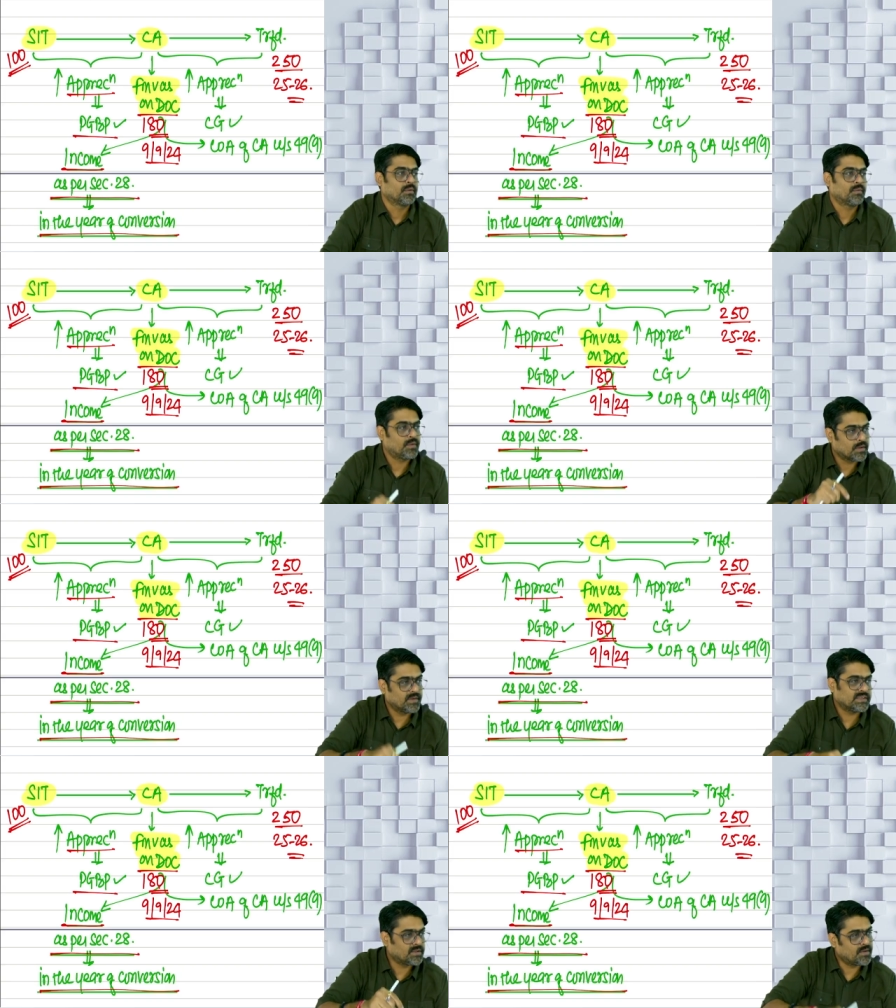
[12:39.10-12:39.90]
for
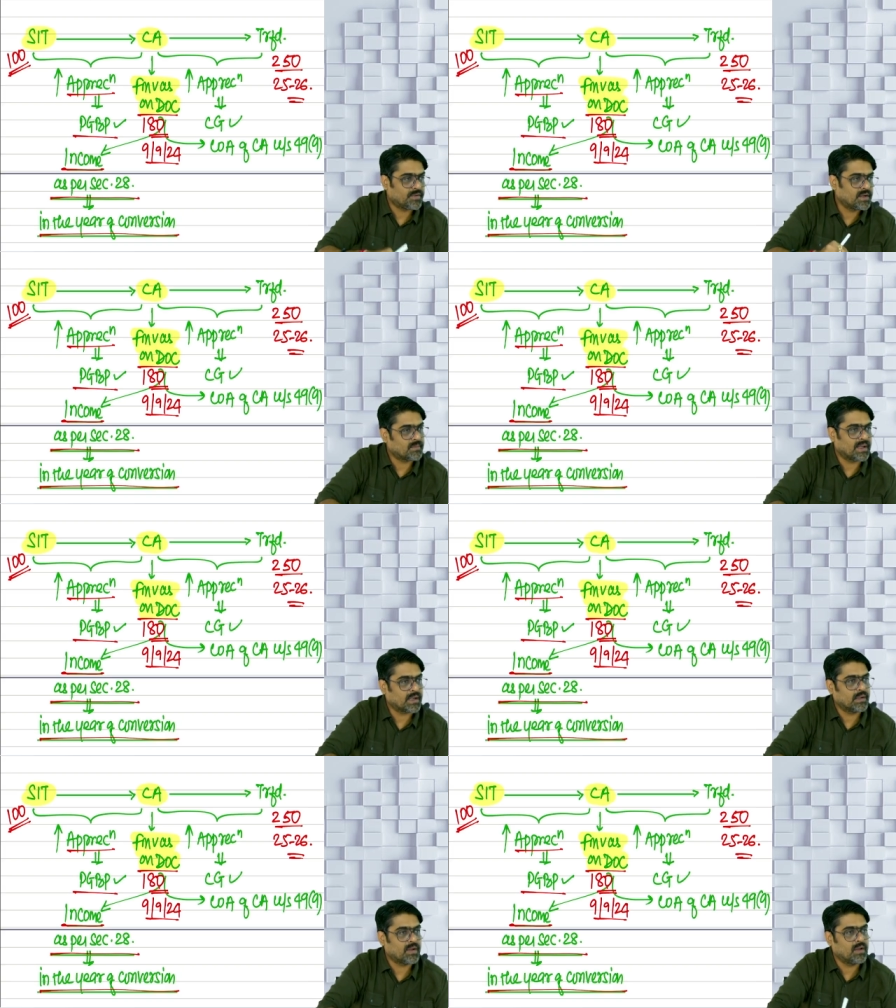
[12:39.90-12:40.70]
which the fair
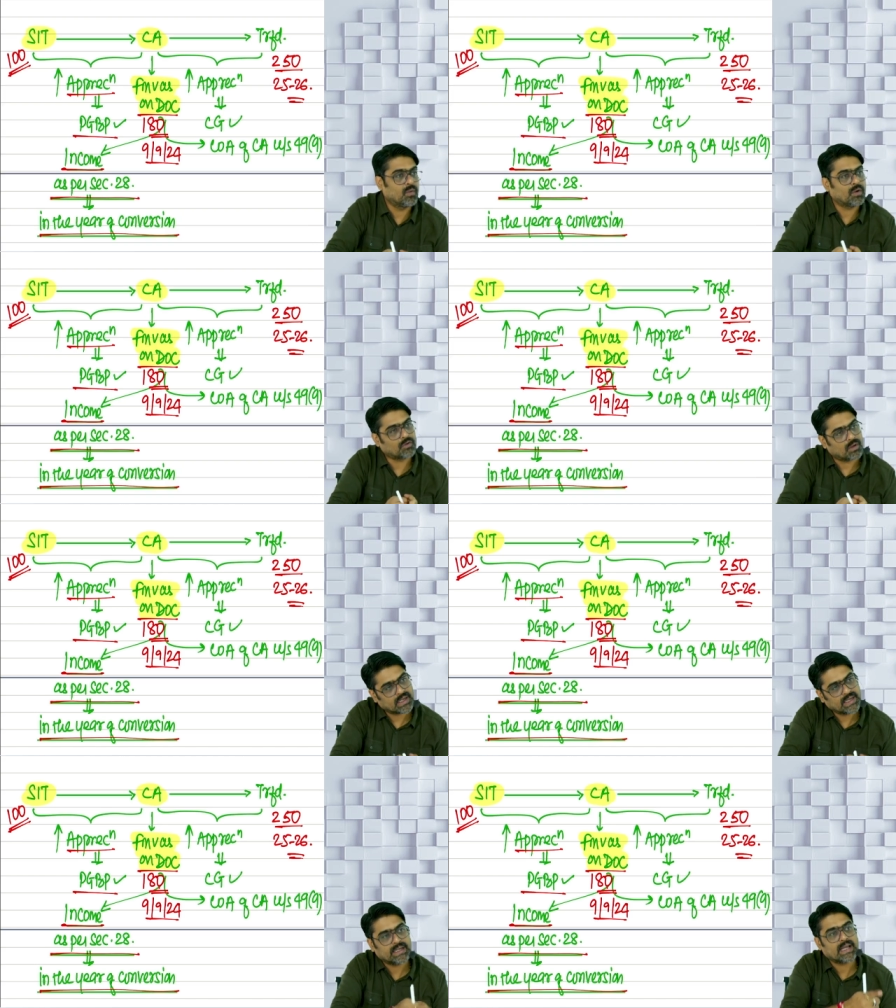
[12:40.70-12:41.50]
market value was
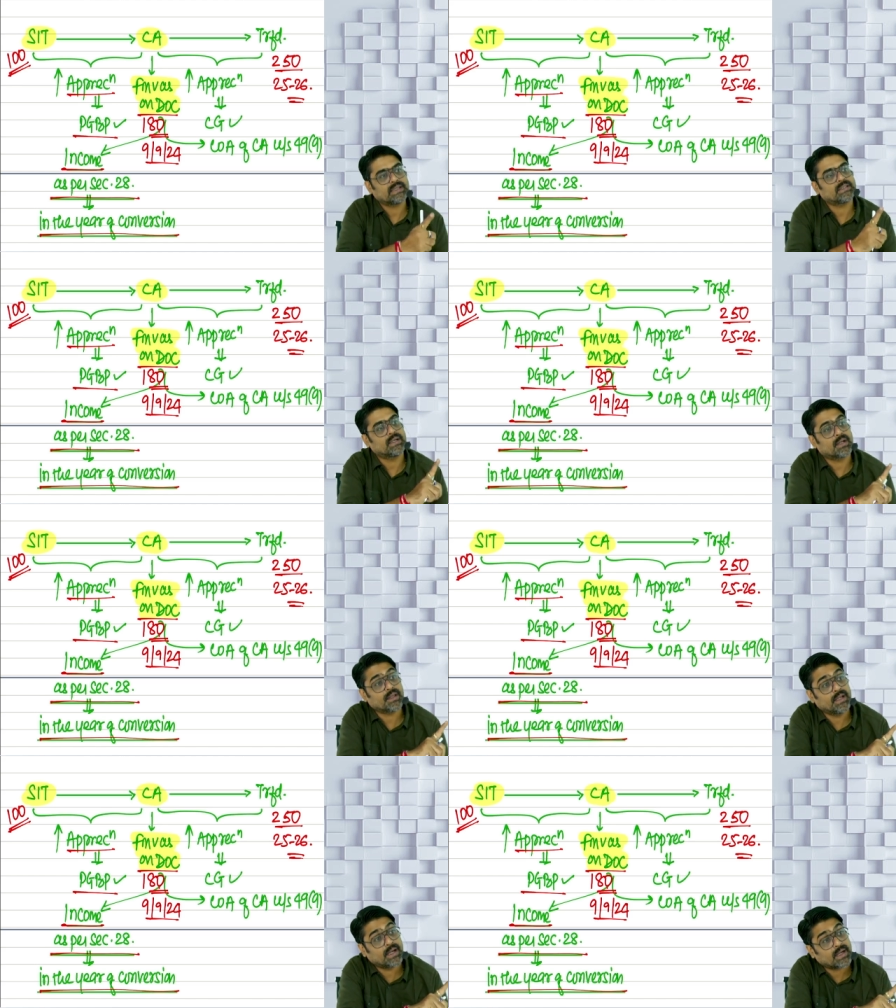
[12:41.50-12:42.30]
already taxed under
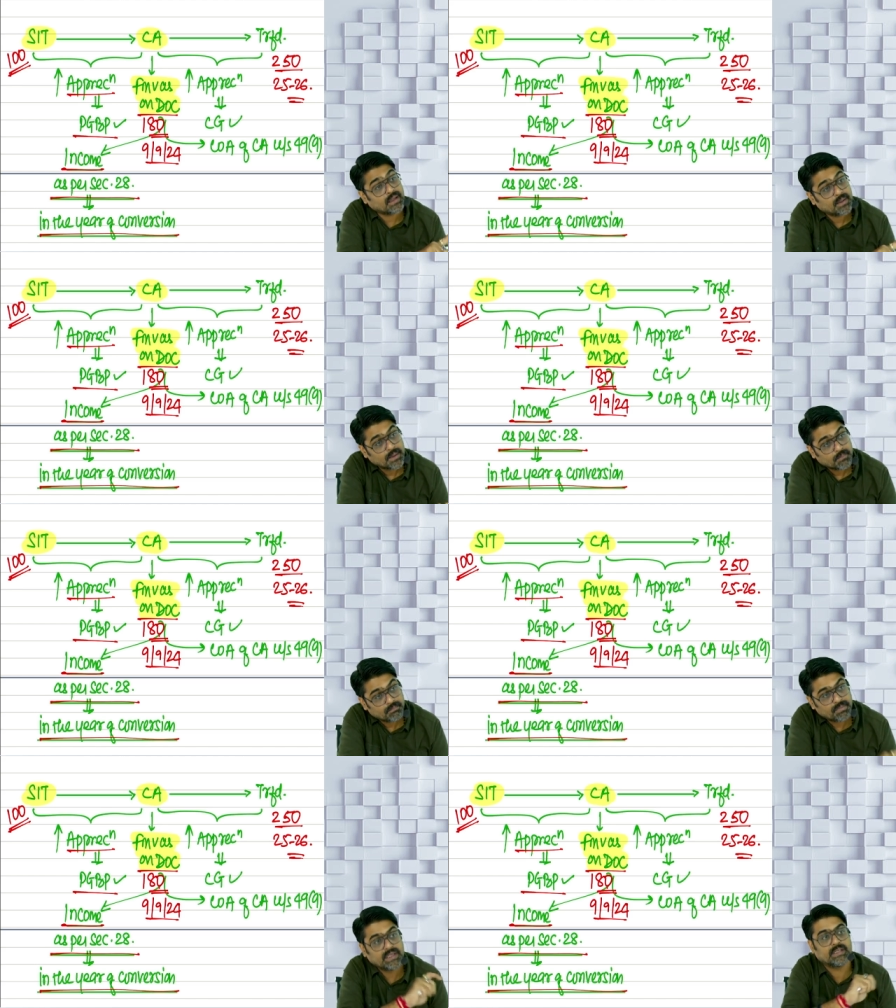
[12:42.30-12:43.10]
the head
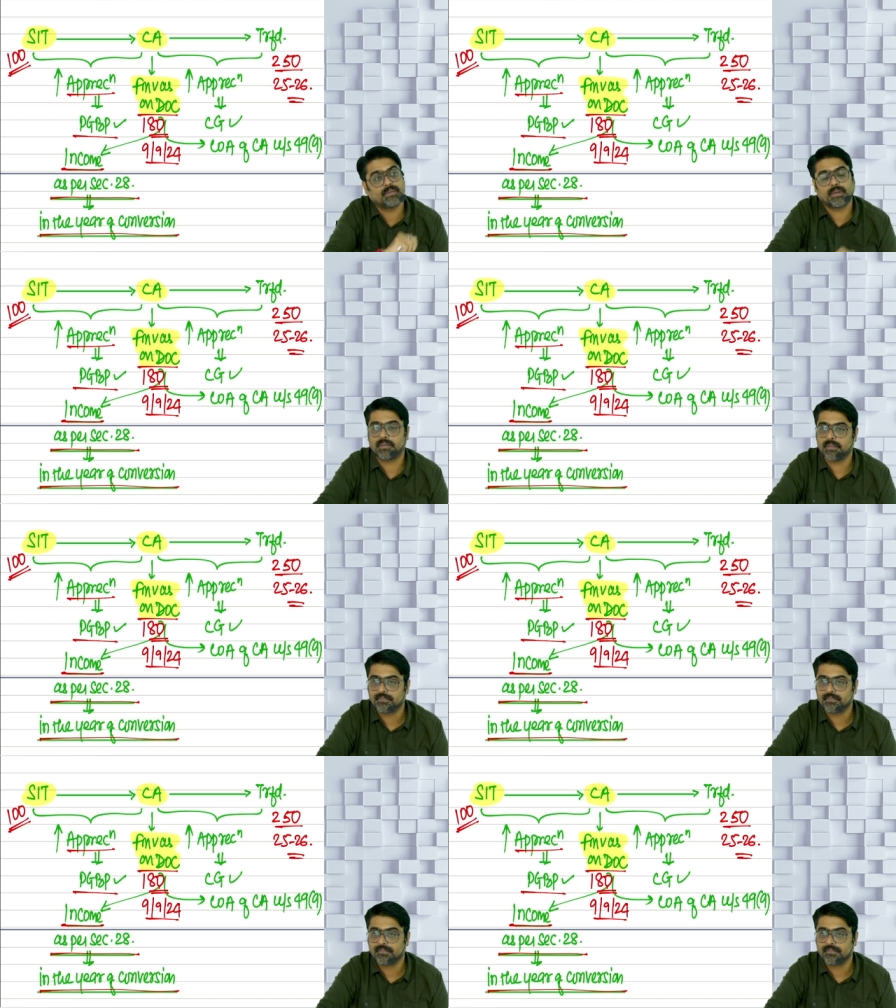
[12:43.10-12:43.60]
PGBP.